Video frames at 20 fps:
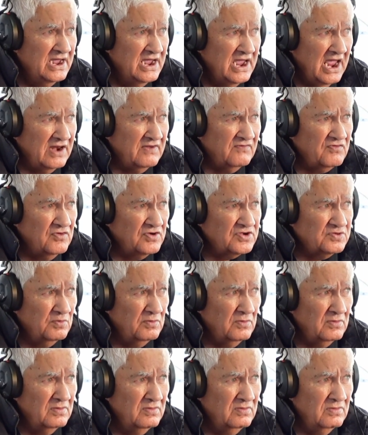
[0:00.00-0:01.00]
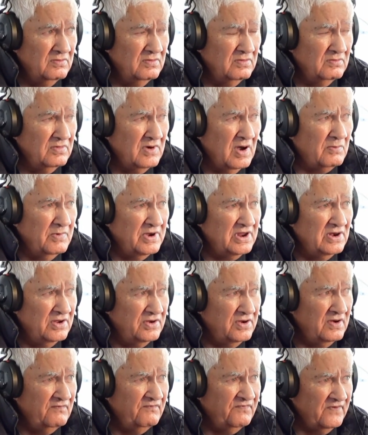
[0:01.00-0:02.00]
And of course, what we
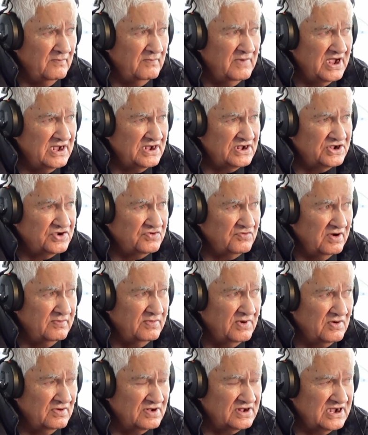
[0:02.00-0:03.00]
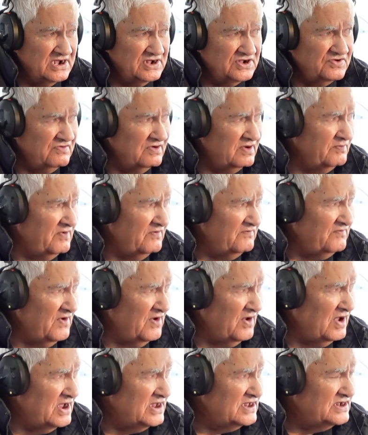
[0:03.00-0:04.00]
learn from history, because history
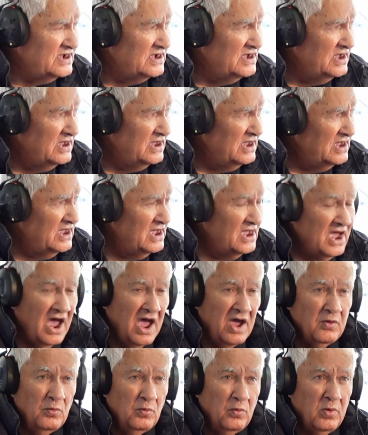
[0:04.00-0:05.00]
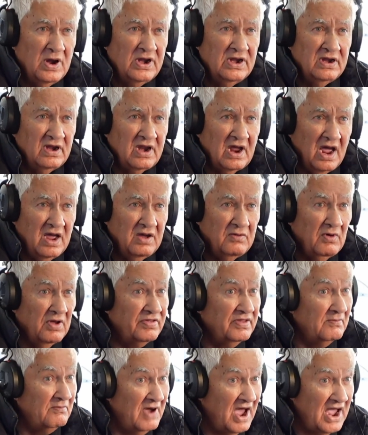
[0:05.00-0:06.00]
provides a window on
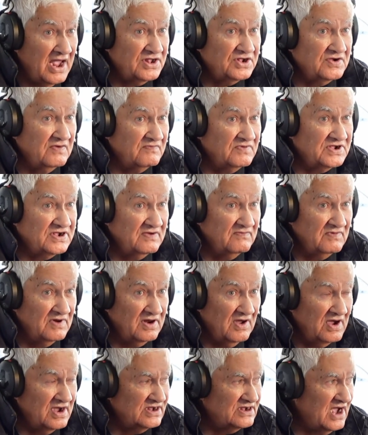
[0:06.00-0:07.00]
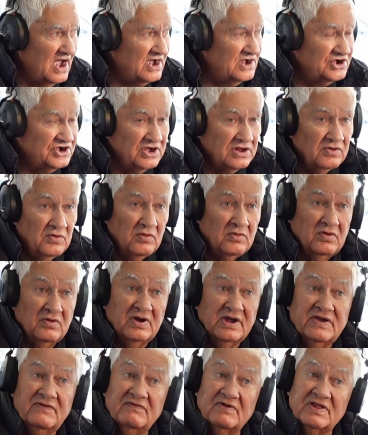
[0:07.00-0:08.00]
the march of civilization, or
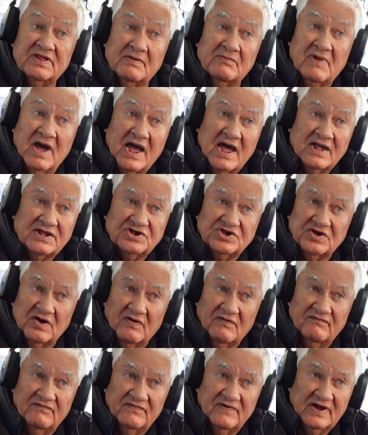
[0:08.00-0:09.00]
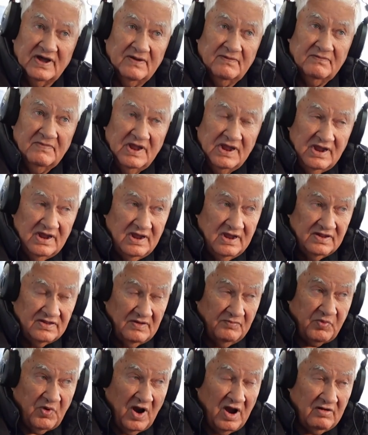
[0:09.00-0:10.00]
even the march of the
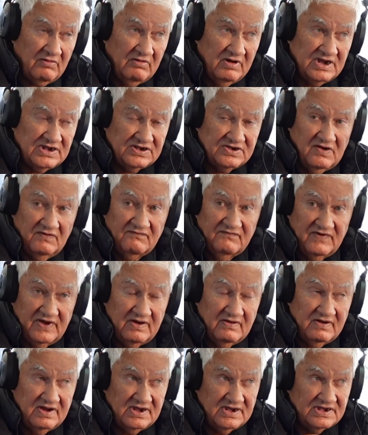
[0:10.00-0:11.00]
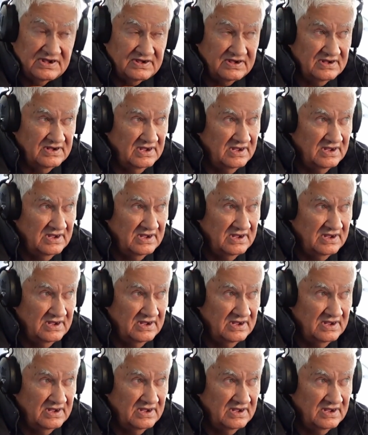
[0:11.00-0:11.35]
progress of various,